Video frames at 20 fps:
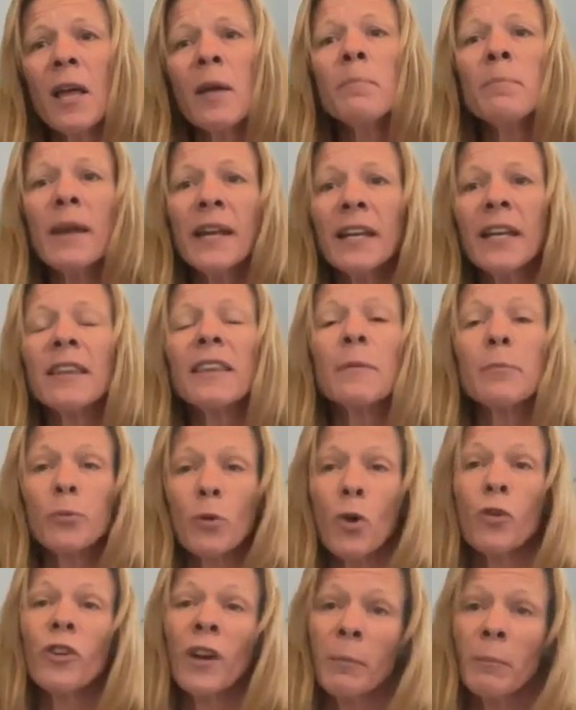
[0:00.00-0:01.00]
meaning the
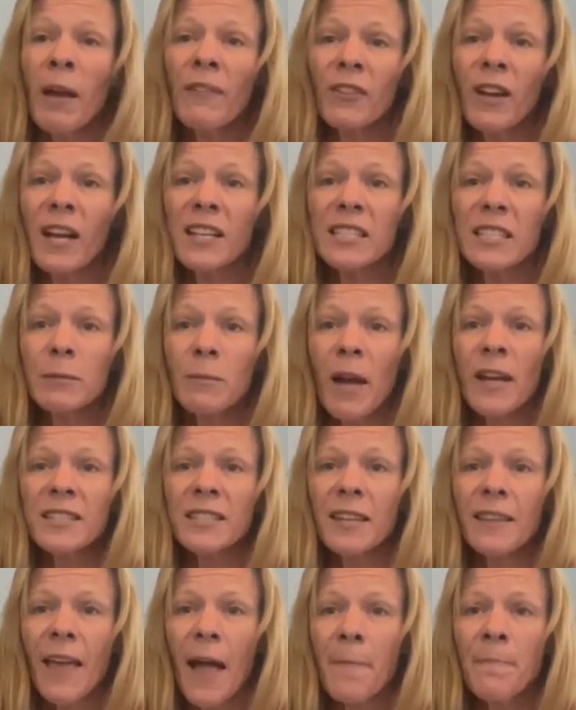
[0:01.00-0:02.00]
program I've
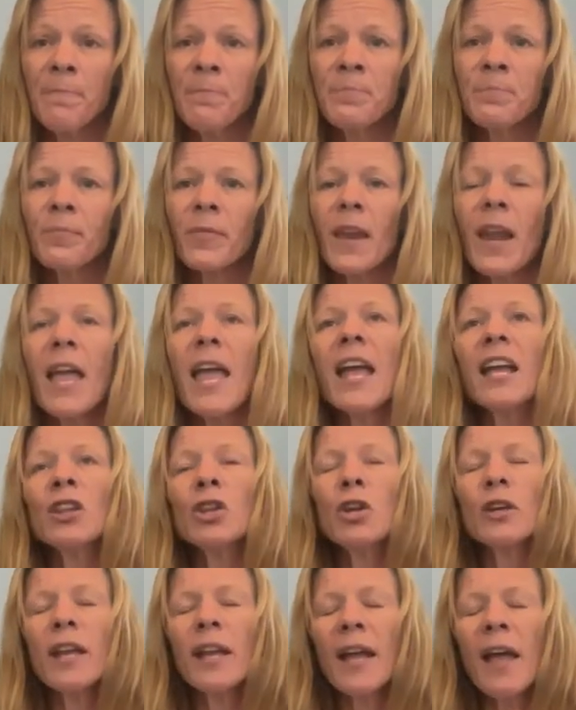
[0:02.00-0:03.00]
customized to them and
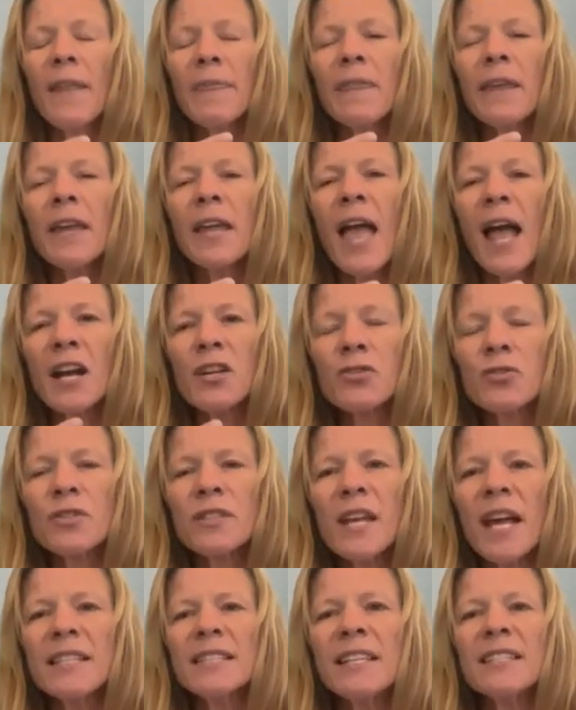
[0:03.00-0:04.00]
looking at the
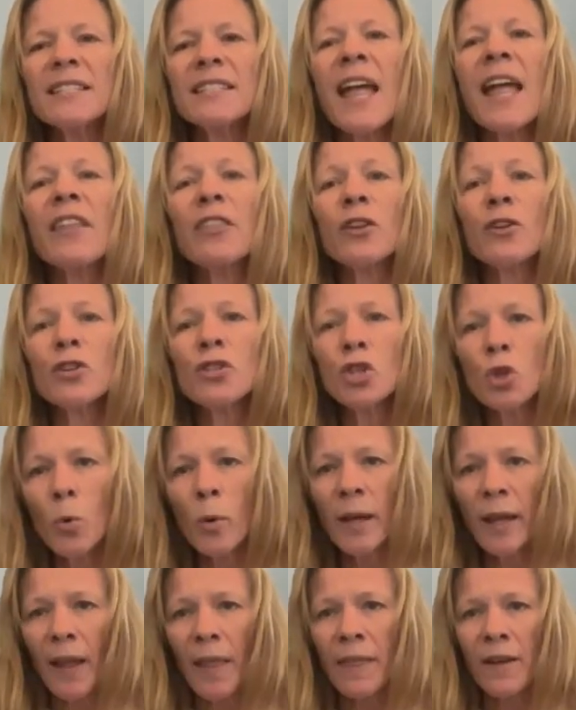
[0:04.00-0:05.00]
exercises that they're
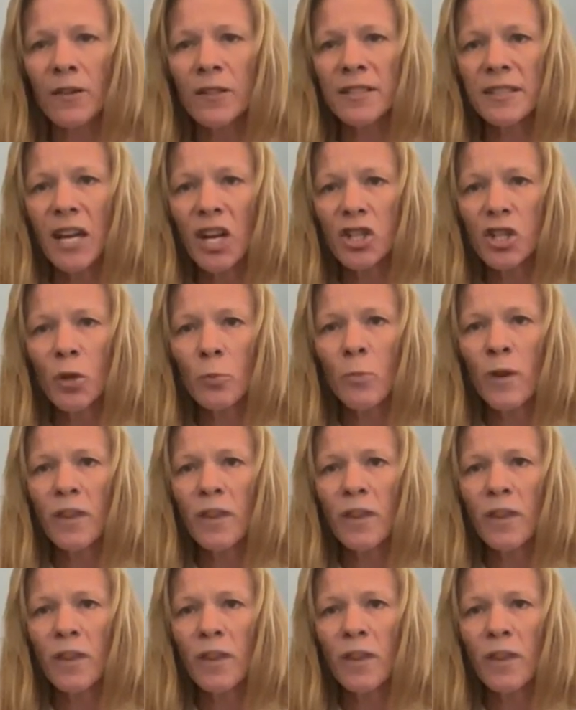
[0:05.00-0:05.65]
doing in their session